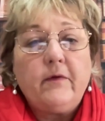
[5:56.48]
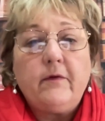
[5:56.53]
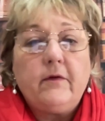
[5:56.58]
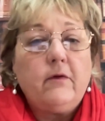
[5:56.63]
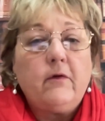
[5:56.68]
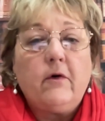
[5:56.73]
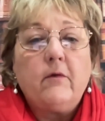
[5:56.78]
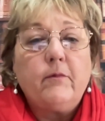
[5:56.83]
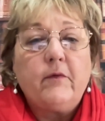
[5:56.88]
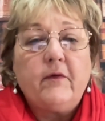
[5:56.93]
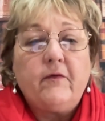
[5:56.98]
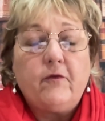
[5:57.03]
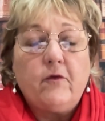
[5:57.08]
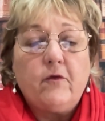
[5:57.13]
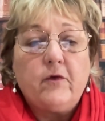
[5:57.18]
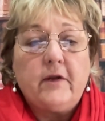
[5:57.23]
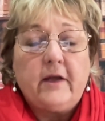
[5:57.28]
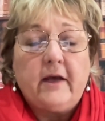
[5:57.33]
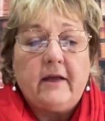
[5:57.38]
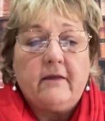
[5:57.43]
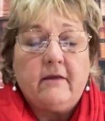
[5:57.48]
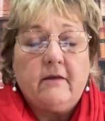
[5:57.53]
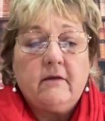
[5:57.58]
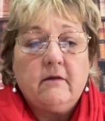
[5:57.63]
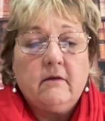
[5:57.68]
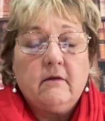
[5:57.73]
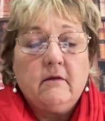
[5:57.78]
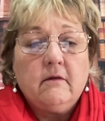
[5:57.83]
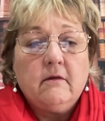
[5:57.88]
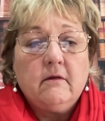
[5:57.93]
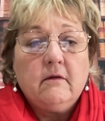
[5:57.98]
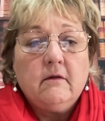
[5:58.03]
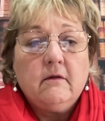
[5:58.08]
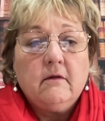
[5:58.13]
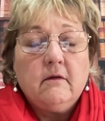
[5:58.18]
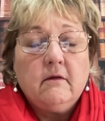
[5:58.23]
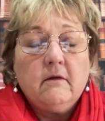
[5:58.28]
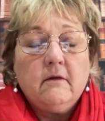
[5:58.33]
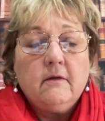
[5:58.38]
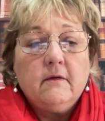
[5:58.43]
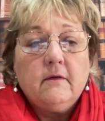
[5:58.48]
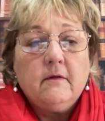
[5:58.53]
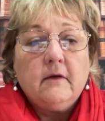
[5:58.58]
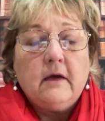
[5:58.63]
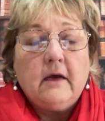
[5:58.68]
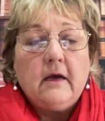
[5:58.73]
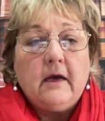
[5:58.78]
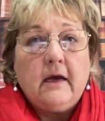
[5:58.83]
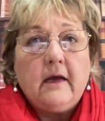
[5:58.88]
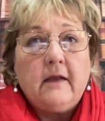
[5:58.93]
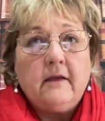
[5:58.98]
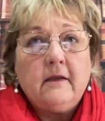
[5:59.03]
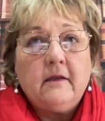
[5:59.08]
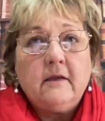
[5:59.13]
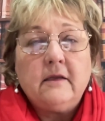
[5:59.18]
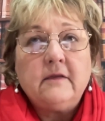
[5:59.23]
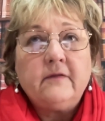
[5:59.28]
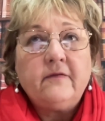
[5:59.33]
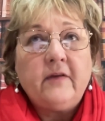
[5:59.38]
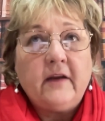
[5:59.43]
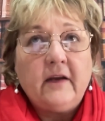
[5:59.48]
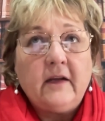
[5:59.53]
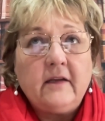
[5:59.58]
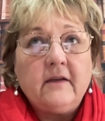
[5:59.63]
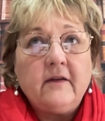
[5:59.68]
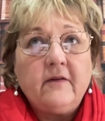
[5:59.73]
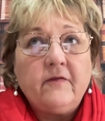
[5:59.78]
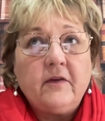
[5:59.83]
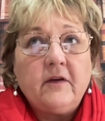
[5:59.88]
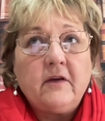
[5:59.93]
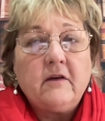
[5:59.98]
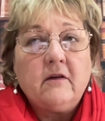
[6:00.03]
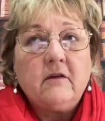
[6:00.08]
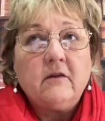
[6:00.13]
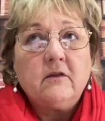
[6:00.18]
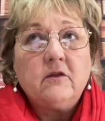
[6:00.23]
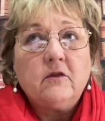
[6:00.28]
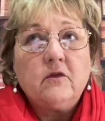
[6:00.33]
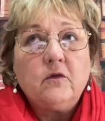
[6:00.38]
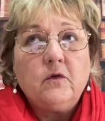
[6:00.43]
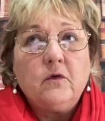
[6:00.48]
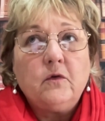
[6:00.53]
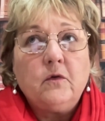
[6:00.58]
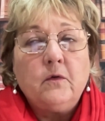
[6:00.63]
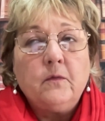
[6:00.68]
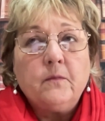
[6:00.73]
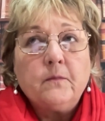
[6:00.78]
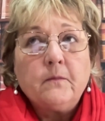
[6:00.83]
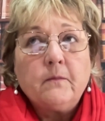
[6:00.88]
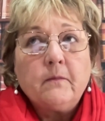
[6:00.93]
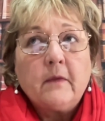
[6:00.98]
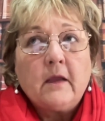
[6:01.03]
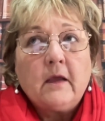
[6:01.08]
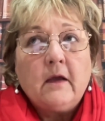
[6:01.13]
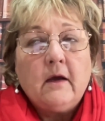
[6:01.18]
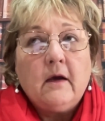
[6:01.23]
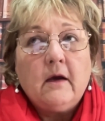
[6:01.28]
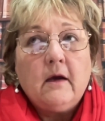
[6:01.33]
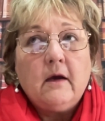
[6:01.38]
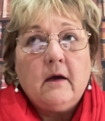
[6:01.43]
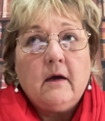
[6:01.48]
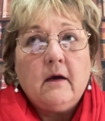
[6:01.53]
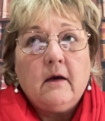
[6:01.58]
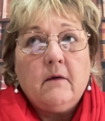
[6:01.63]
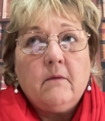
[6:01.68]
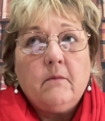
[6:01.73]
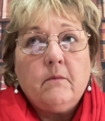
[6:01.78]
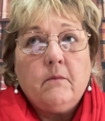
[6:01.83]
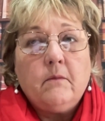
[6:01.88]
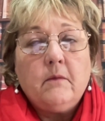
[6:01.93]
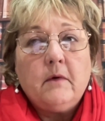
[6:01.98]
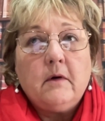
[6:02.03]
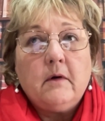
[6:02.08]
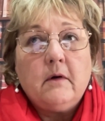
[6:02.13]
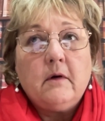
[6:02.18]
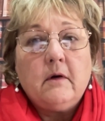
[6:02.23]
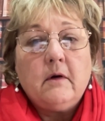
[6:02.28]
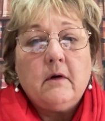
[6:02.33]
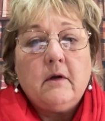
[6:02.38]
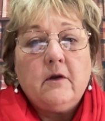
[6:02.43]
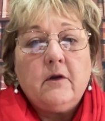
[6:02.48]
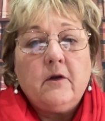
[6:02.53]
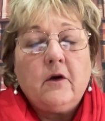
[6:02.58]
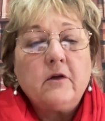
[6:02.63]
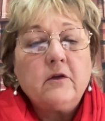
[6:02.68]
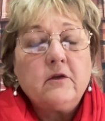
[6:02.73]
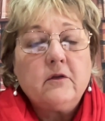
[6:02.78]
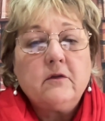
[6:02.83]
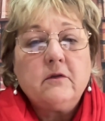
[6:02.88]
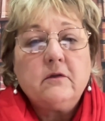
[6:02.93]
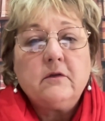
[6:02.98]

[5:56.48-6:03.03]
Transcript: long before that. And it is very difficult to um, not